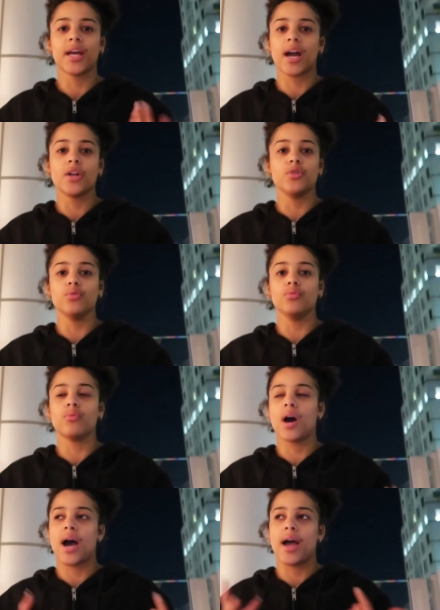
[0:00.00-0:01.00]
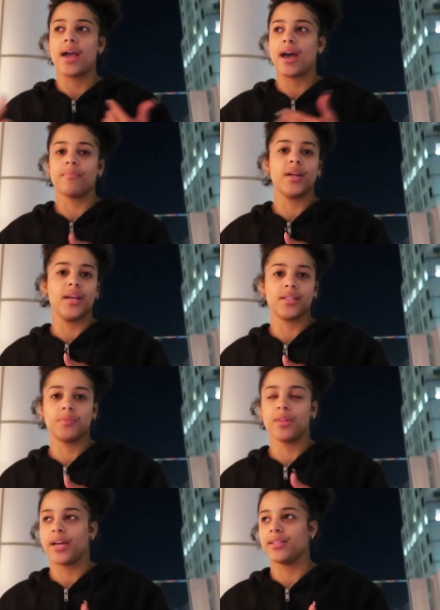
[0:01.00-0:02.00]
Like, I knew I had my next
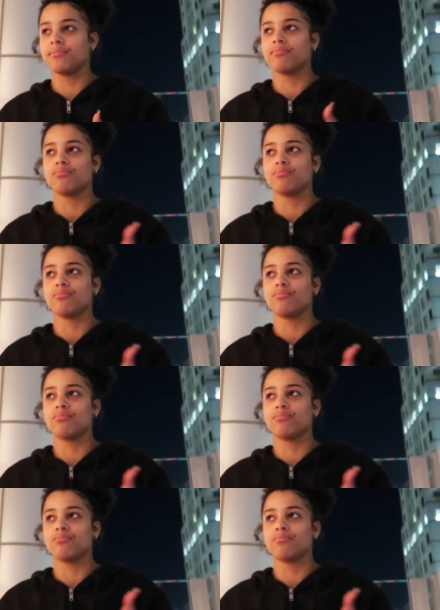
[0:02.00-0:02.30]
plan